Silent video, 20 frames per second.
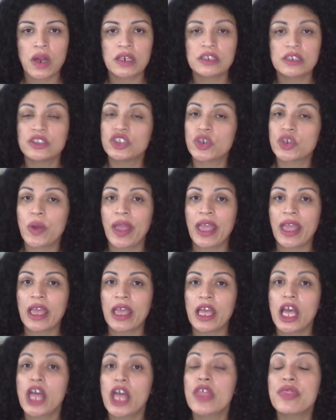are
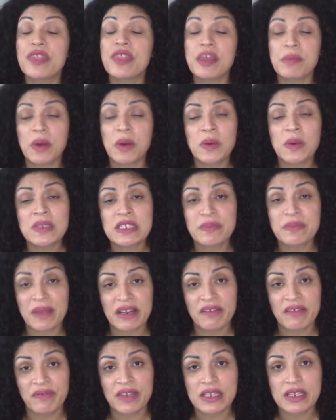enjoying the most
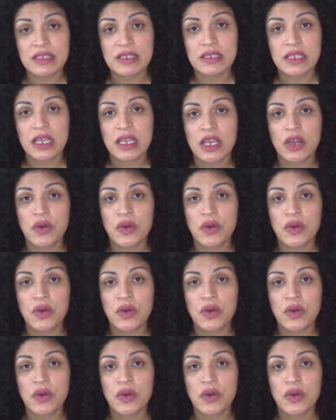benefits,